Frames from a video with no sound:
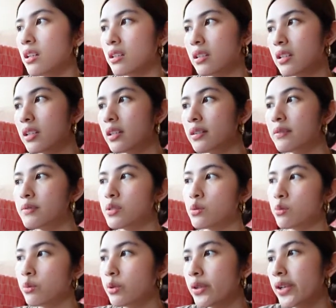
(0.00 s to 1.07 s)
leaves,
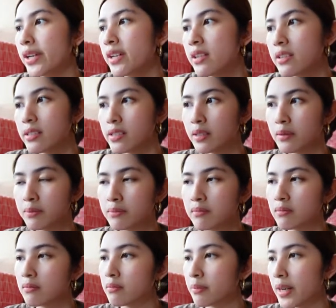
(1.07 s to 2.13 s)
wood,
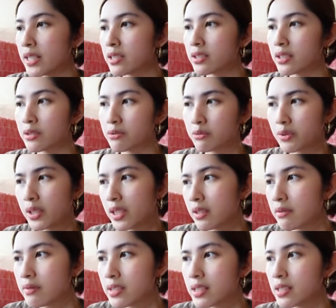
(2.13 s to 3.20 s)
some basket
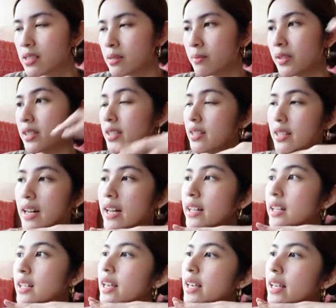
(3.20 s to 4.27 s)
weaves, something like
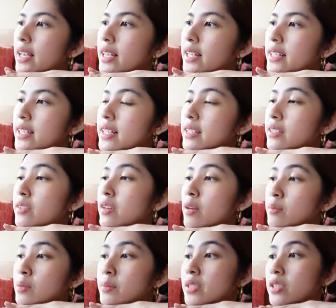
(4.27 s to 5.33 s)
that. And yeah, they
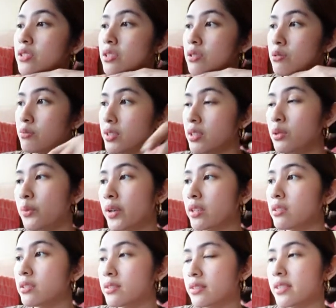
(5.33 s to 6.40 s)
complement each other really
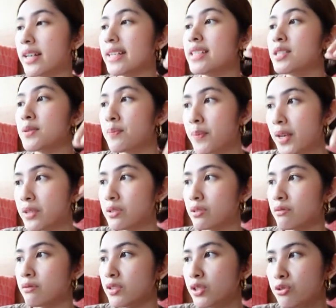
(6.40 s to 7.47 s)
well. There's a nice mix
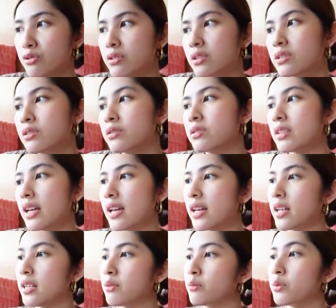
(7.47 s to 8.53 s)
of neutrals
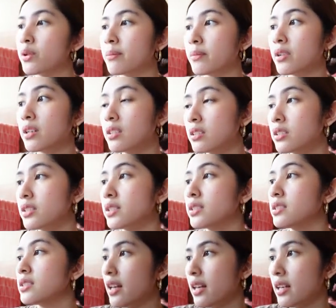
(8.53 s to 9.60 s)
and warm
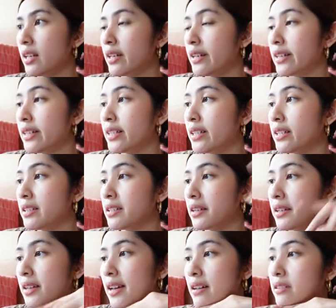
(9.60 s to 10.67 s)
colors, and
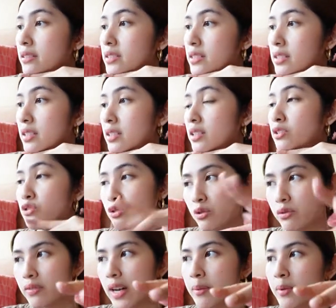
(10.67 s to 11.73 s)
yeah, it's nothing
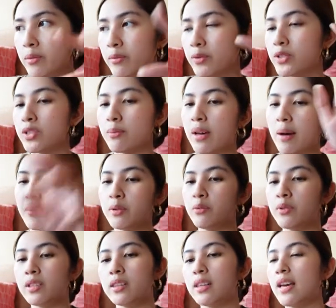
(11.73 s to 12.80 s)
too vibrant, which I'm happy
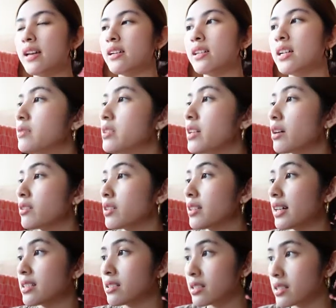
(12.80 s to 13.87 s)
with. And now that
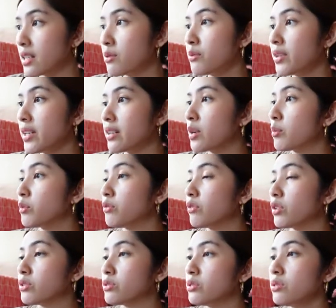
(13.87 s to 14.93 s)
that's done, we can now move
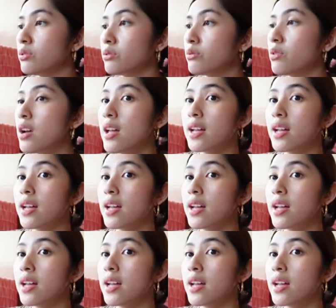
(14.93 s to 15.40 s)
on to